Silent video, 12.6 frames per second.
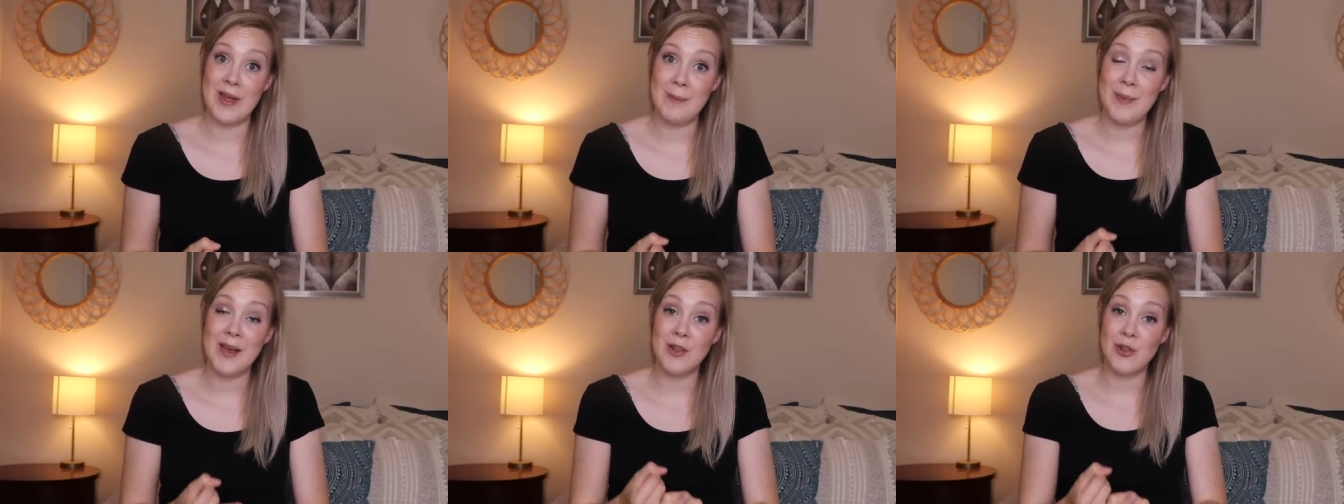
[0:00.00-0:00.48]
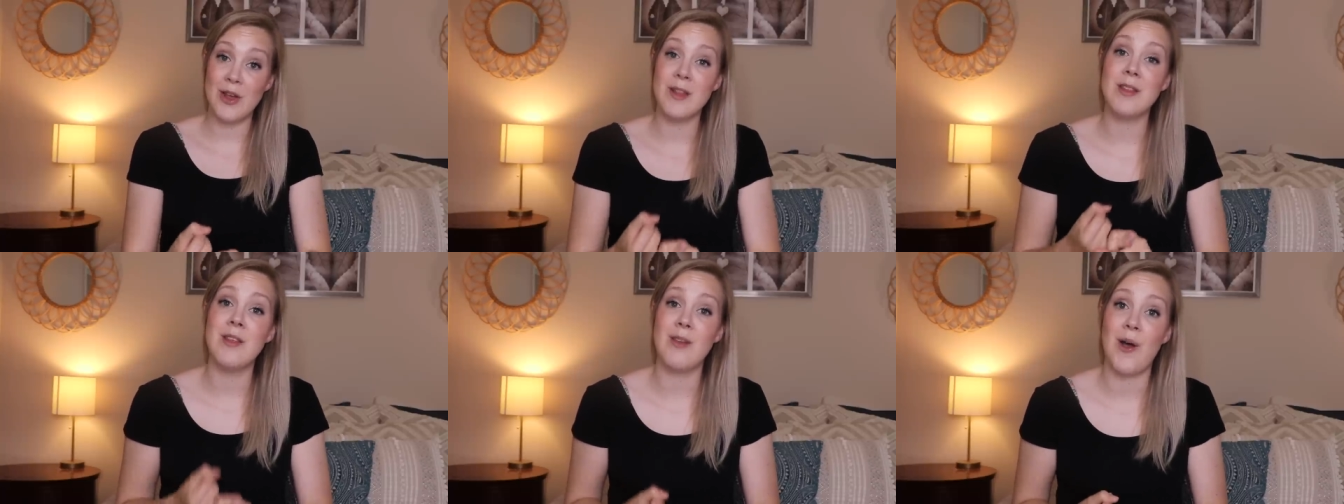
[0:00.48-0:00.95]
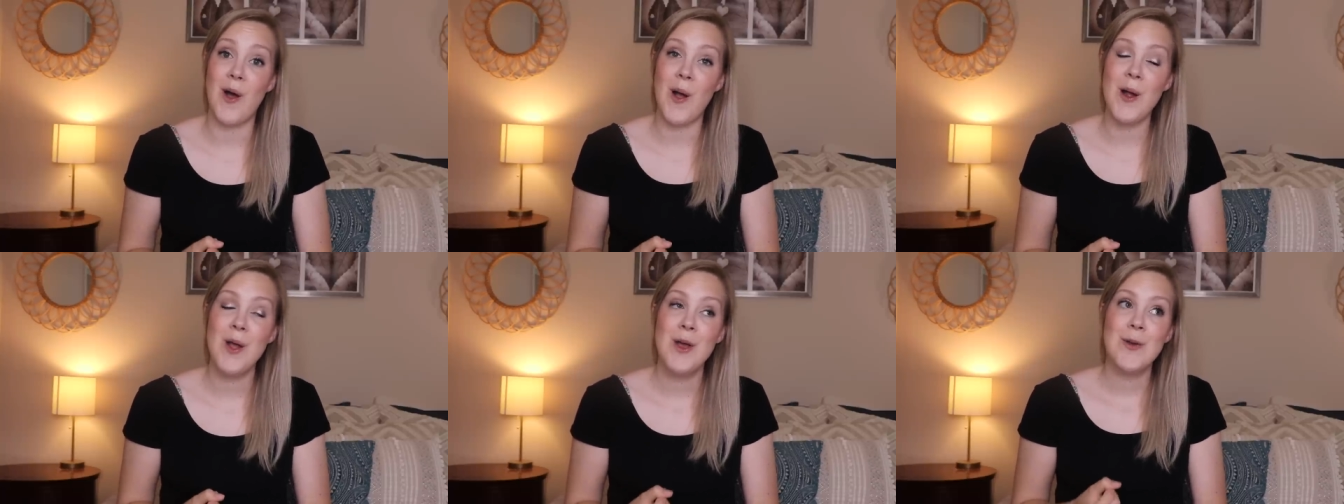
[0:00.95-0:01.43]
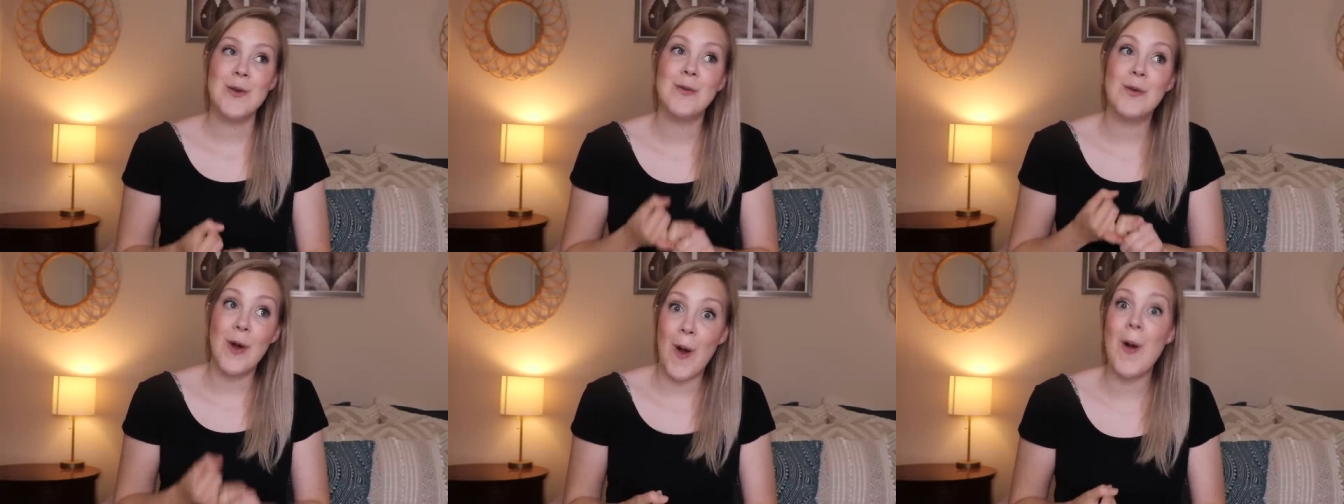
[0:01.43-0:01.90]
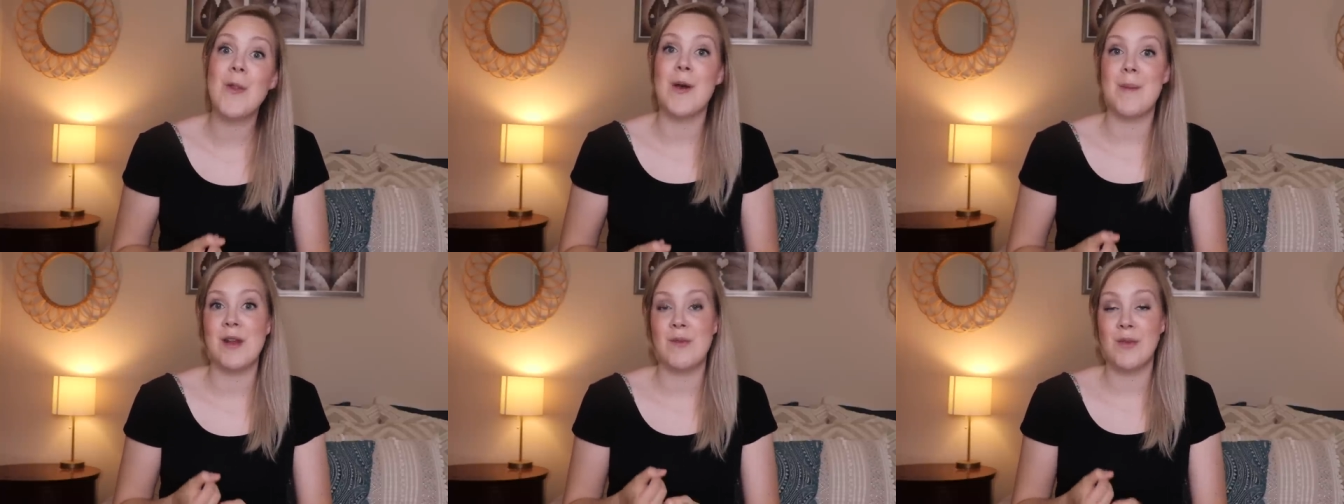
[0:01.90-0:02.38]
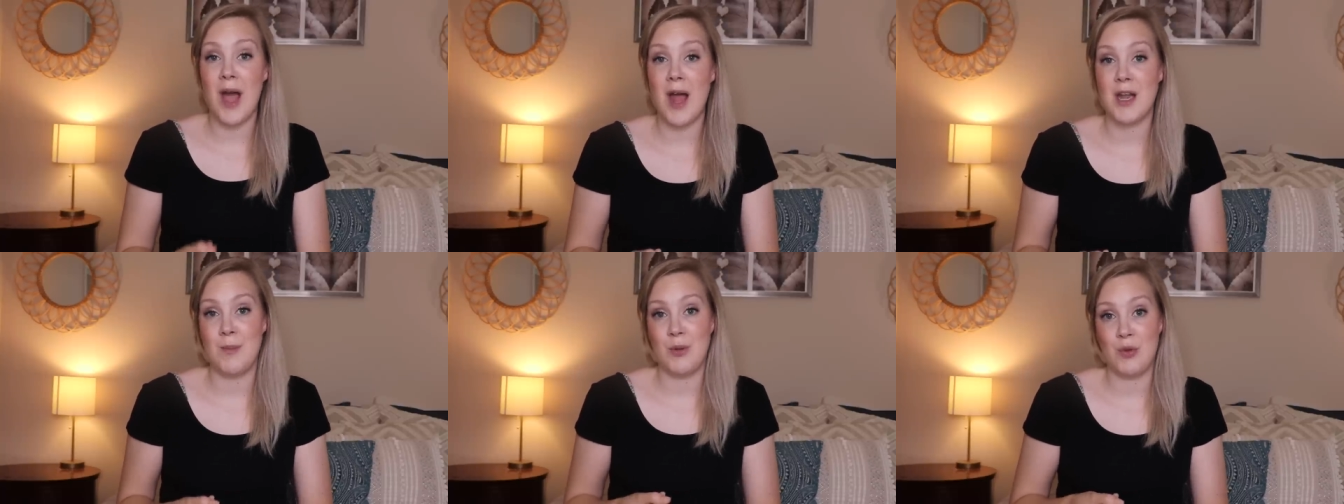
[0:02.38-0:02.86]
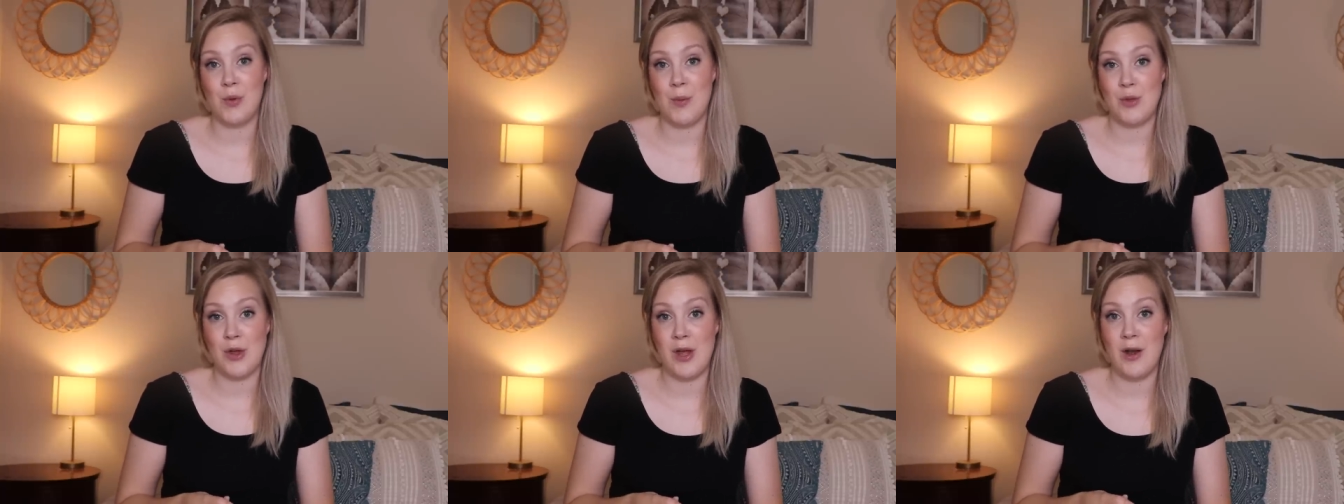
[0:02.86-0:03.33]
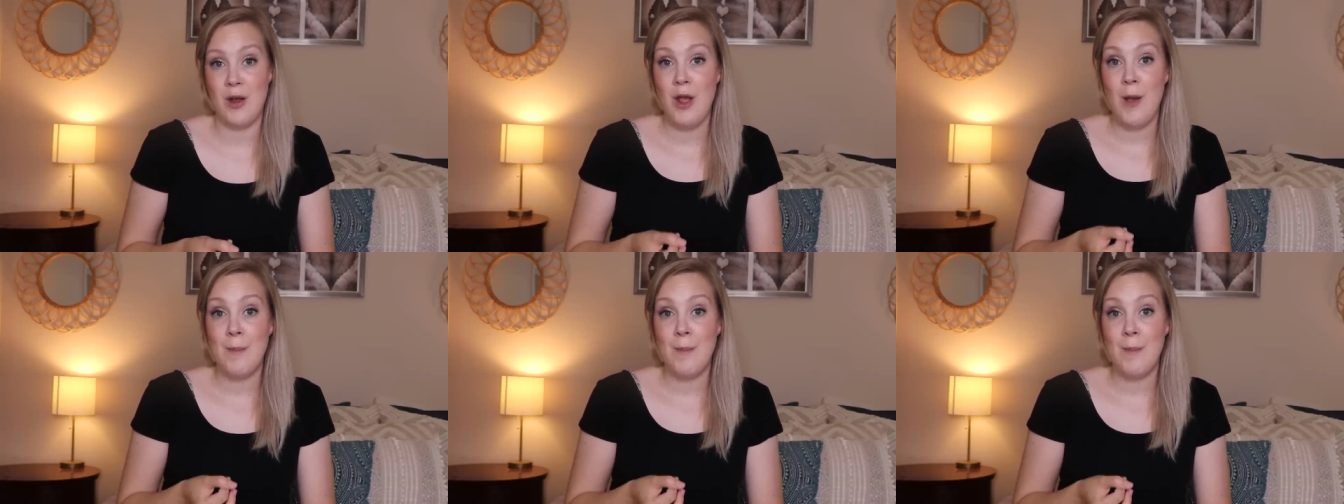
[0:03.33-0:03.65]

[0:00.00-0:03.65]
because chances are you've called them and you've gotten a prescription